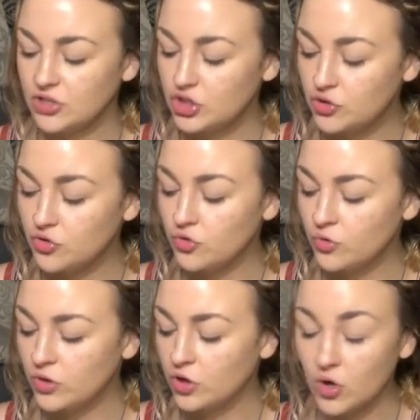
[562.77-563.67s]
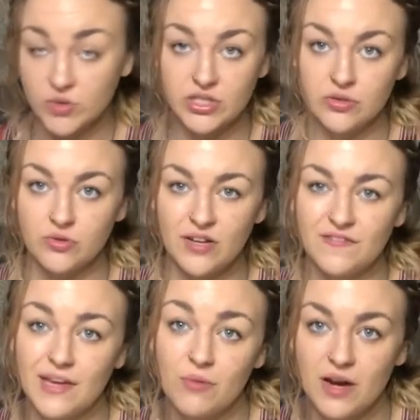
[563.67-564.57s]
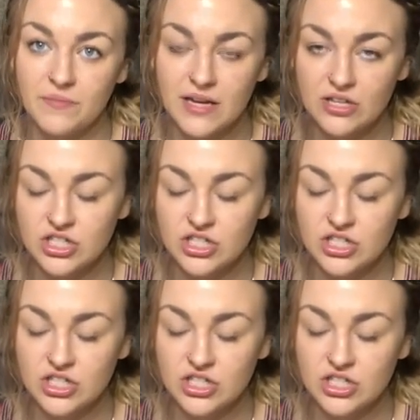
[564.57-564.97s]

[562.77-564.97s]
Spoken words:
to go to if they want to make a